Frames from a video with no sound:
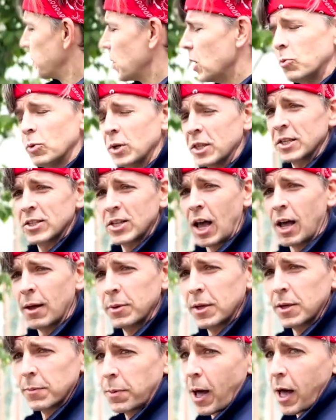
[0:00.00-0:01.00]
When the
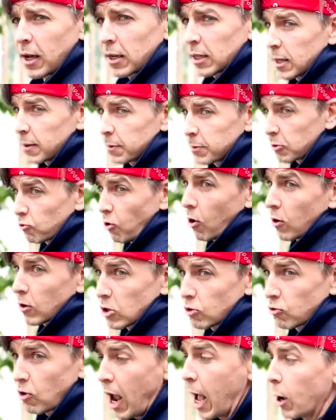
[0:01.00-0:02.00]
zombie apocalypse rolls
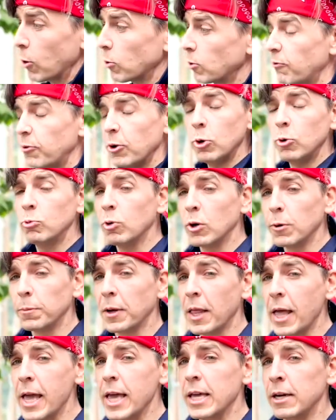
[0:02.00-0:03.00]
around, food will
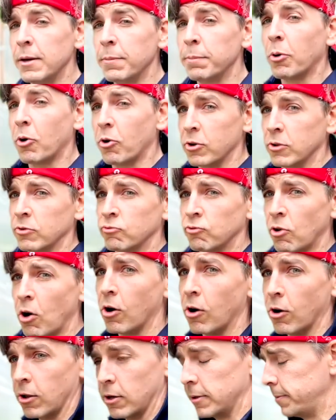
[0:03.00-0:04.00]
play an important
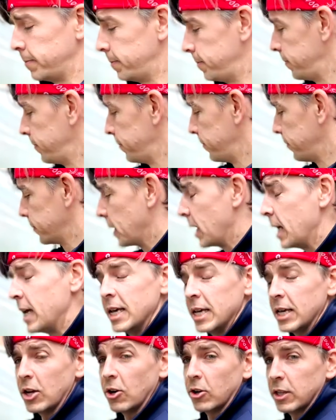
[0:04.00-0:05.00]
role.
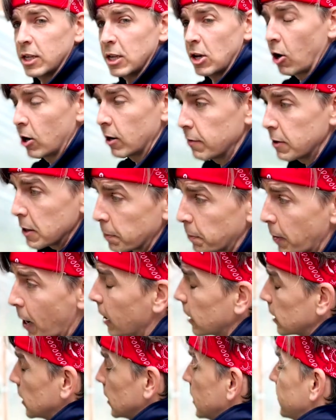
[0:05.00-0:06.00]
Here at the Art of the
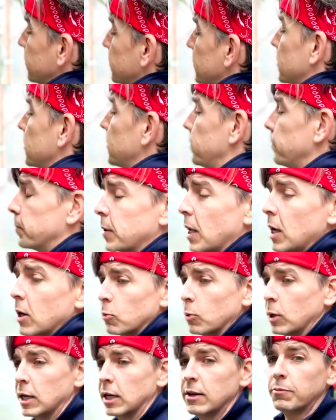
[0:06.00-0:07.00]
Apocalypse,
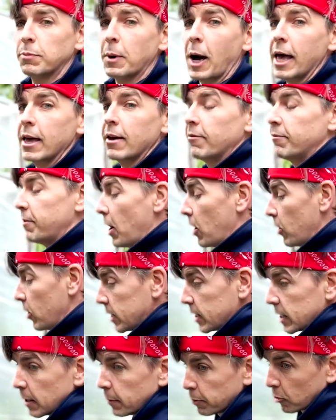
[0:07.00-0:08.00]
we live by a very
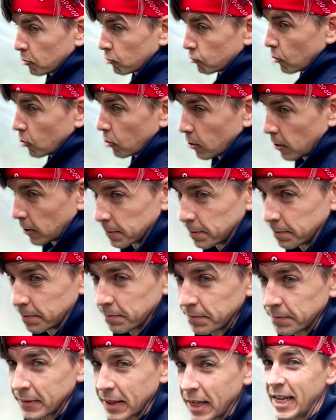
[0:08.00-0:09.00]
simple rule.
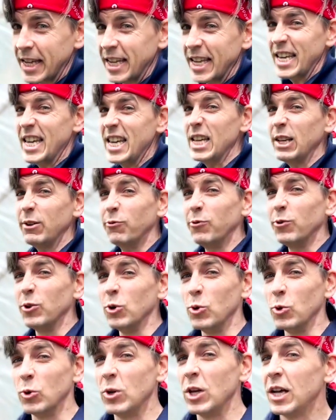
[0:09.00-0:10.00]
Eat
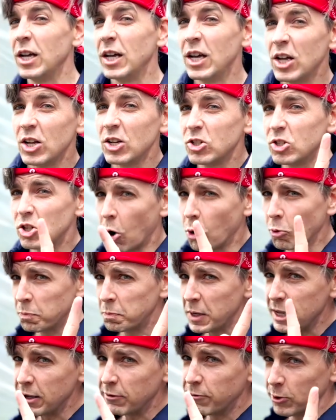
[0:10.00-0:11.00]
food, don't
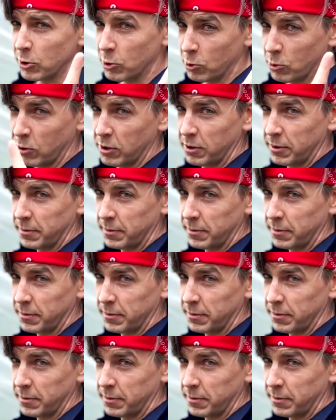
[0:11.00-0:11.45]
be food.